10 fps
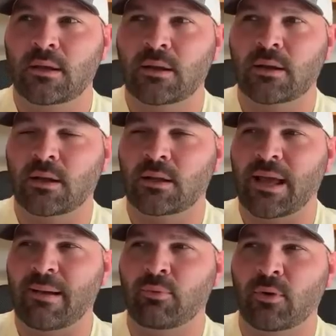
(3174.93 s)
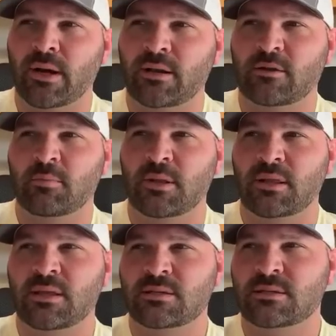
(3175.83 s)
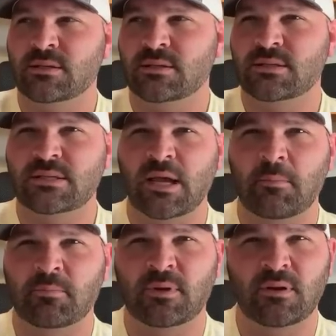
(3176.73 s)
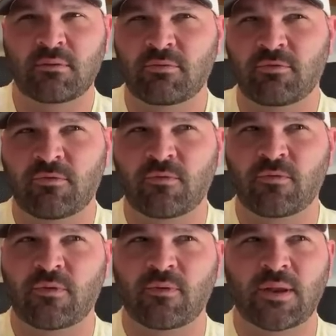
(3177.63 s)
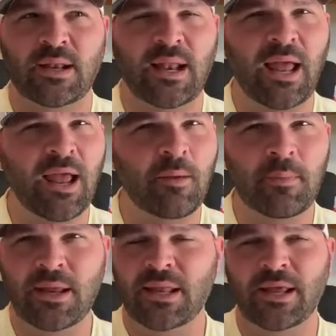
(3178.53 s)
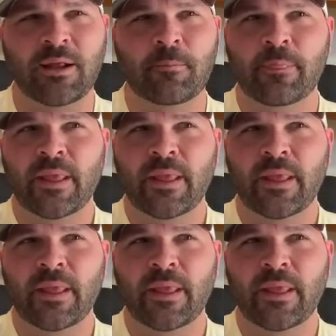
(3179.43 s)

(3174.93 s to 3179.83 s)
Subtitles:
collaborated to be this deceptive? Nah, man, like,